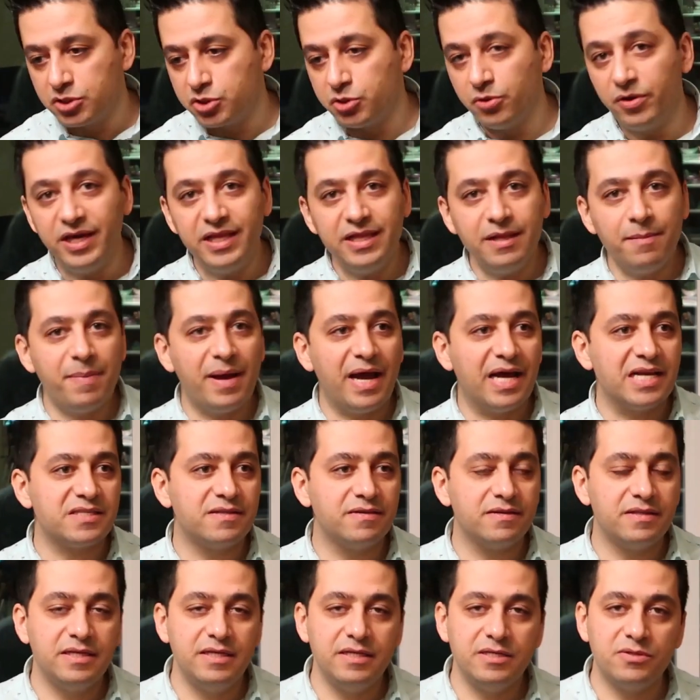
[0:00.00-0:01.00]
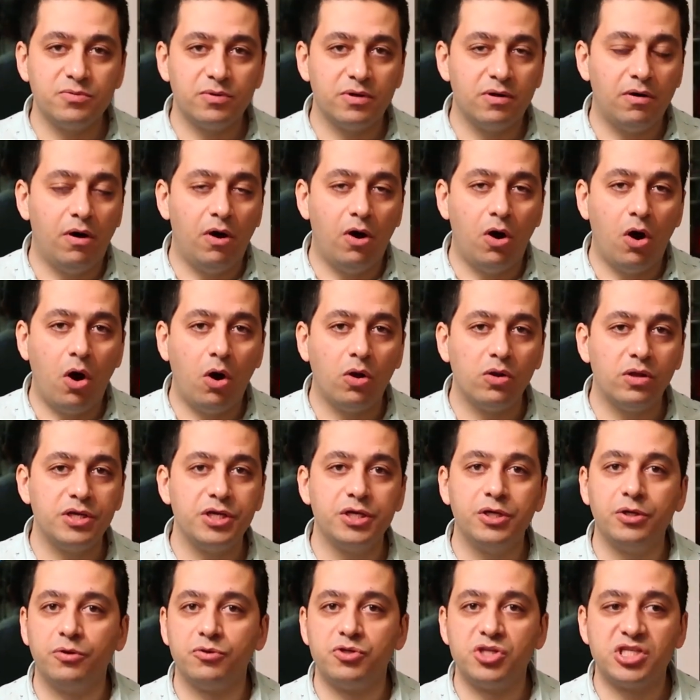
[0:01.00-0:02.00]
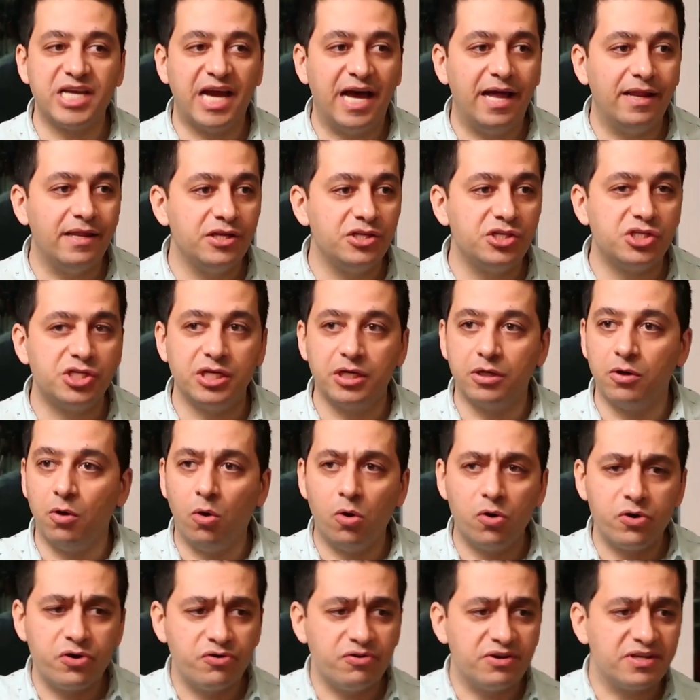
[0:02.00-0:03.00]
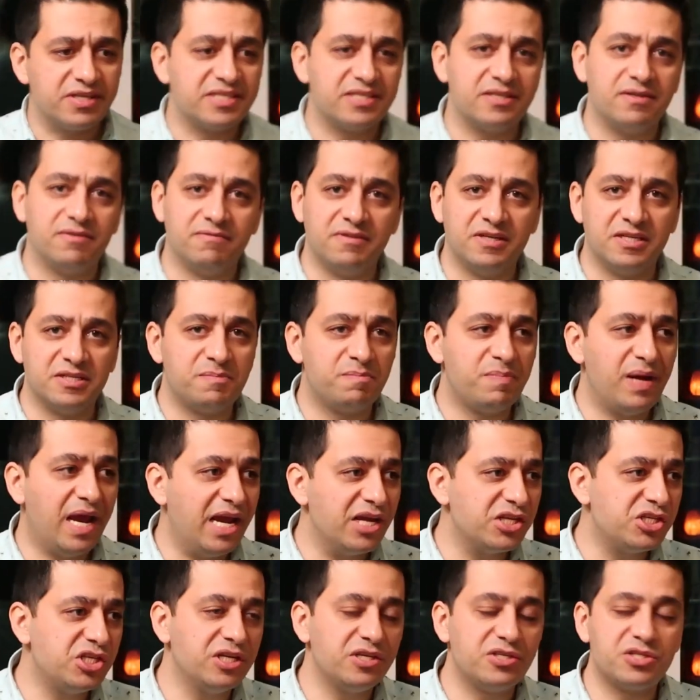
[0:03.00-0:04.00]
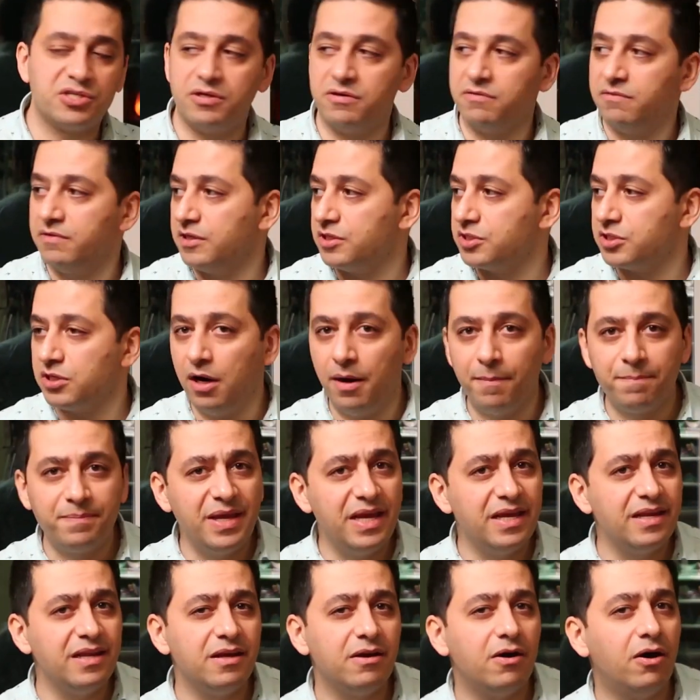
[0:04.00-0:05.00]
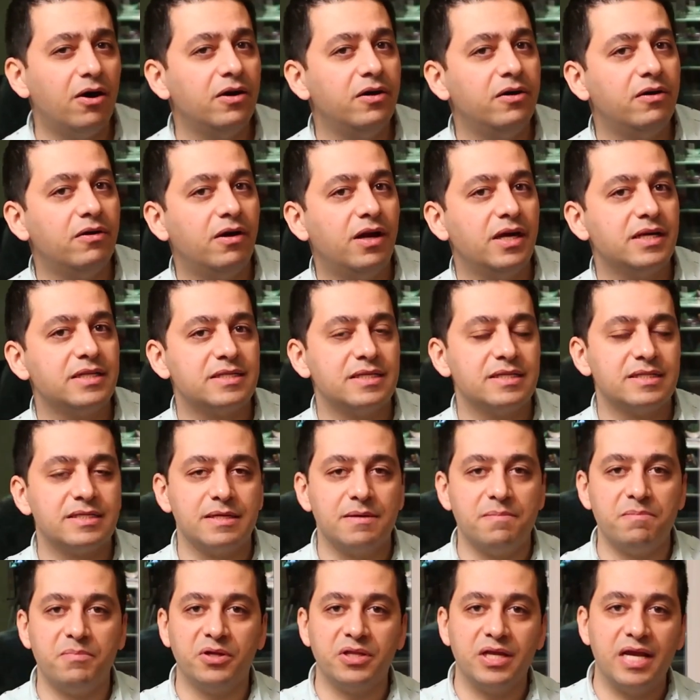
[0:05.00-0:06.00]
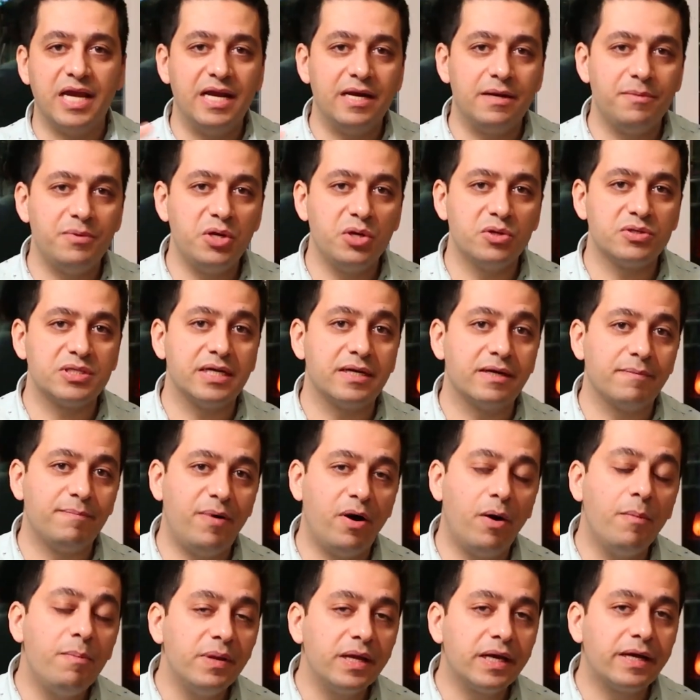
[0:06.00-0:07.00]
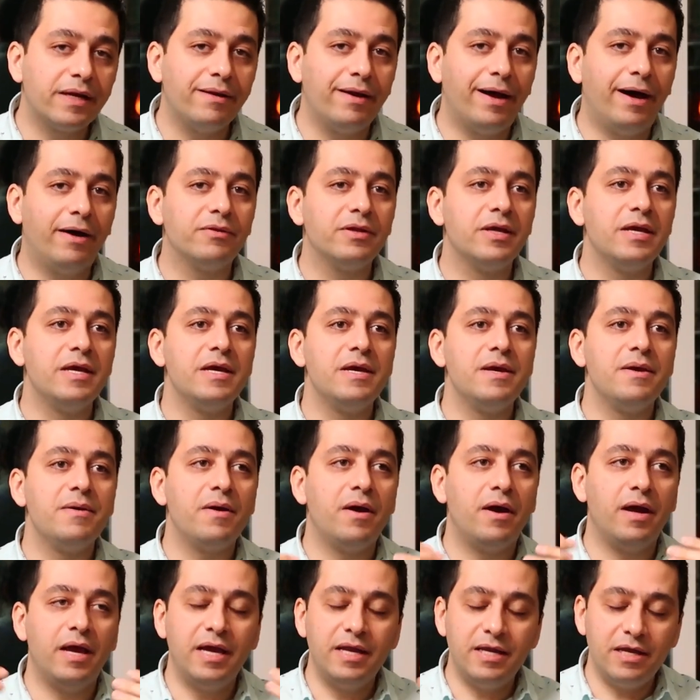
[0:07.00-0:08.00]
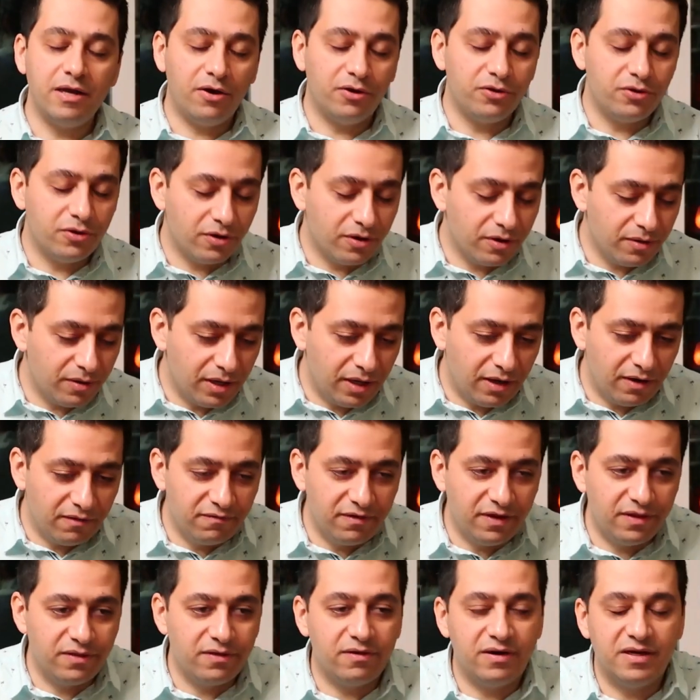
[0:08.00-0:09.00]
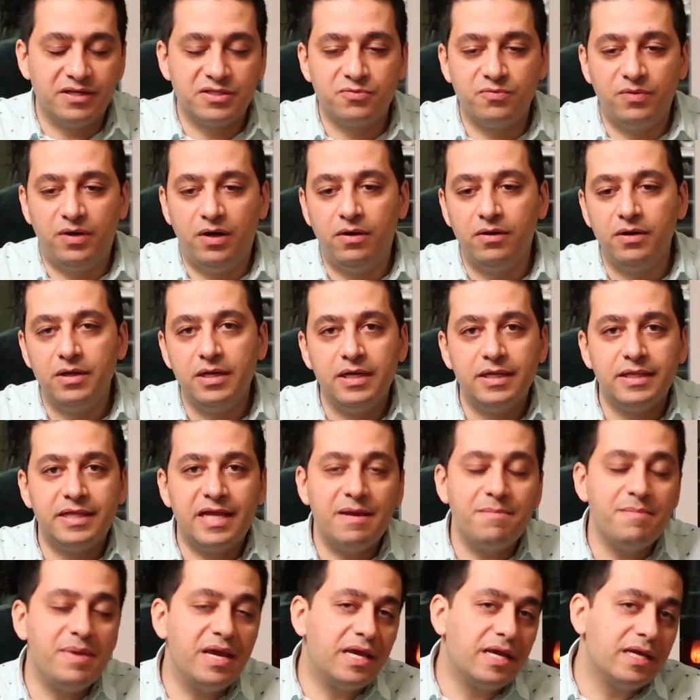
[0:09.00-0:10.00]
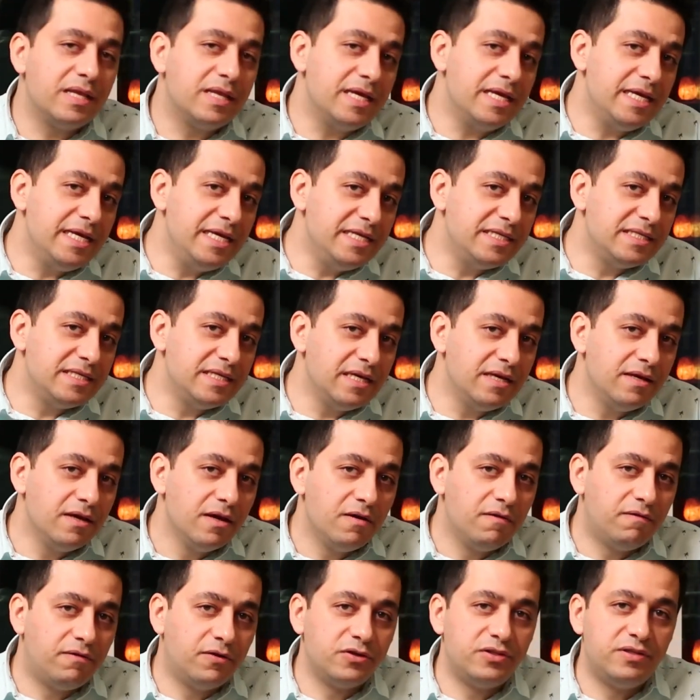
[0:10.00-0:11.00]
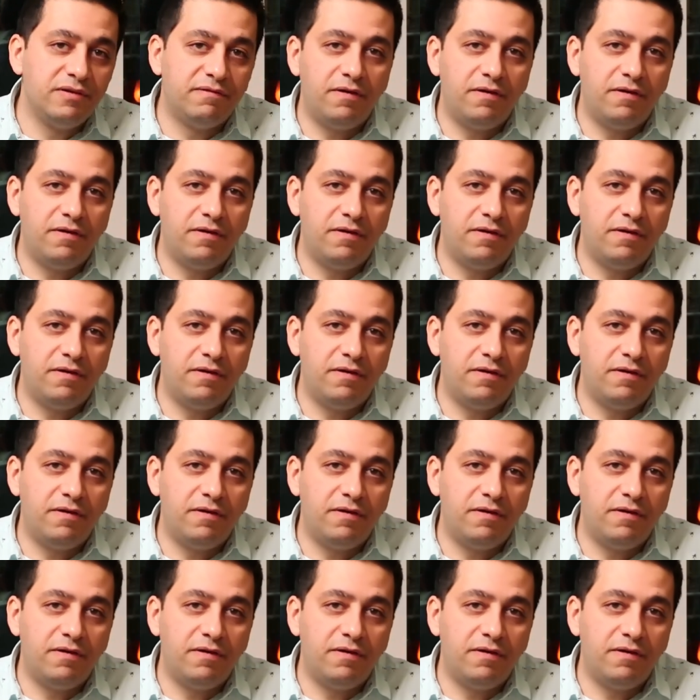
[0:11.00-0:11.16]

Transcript: So in the past, these were all, you know, challenging, ordering servers, patching servers, updating underlying system, but A W S and public cloud, any other uh, vendor as well, they make it easy for